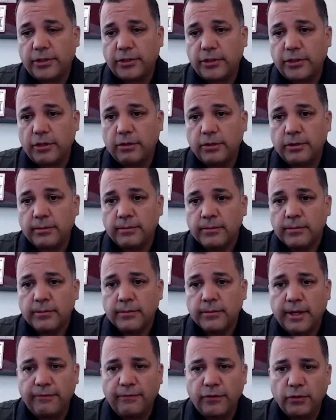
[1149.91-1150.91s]
So
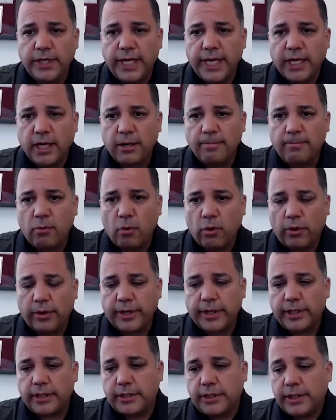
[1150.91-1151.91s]
if you take a
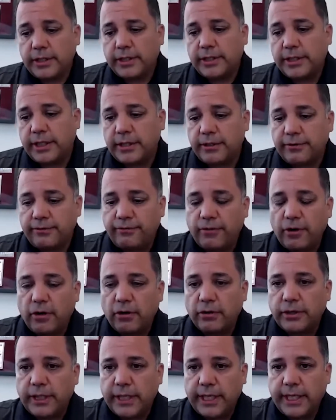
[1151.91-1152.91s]
mortgage that's in
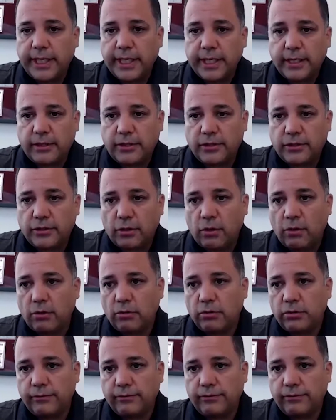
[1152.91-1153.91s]
default and it gets
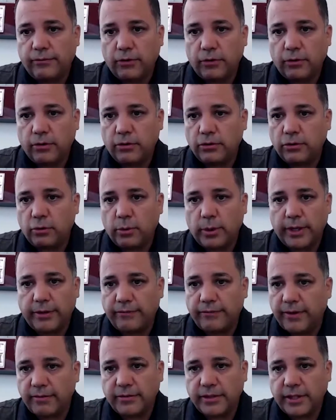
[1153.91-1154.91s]
sold for
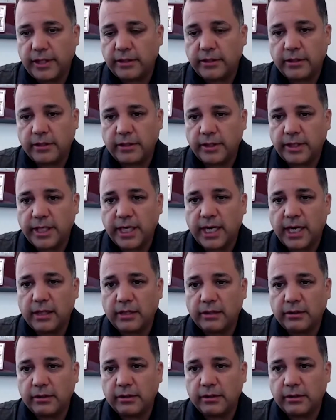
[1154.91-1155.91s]
25 cents on the
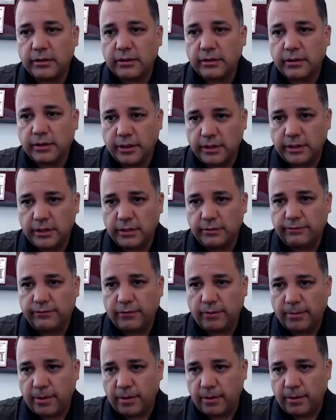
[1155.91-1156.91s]
dollar
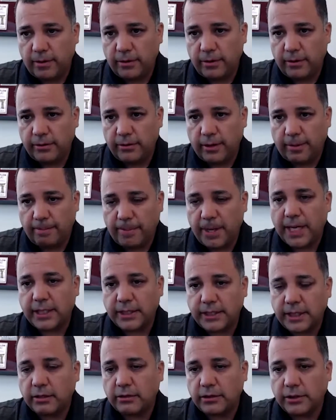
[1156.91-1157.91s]
from a bank
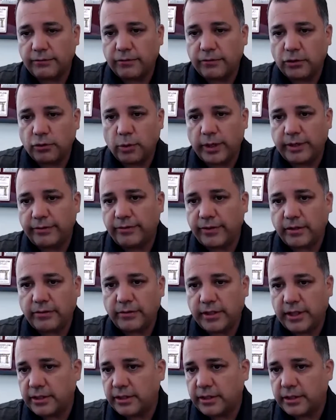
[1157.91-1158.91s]
sells it for 25
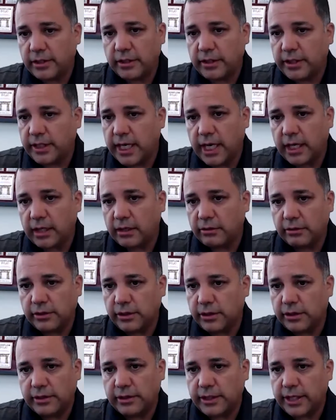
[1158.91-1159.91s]
cents on the dollar
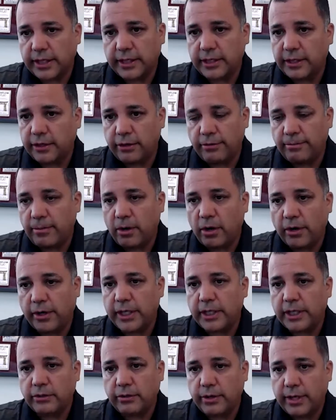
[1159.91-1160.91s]
to the secondary
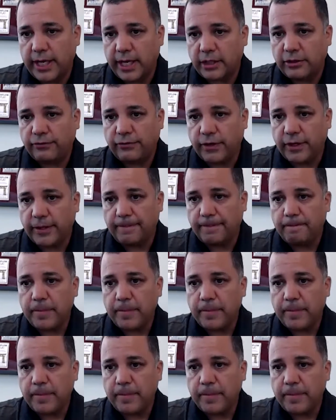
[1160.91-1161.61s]
market to a hedge fund,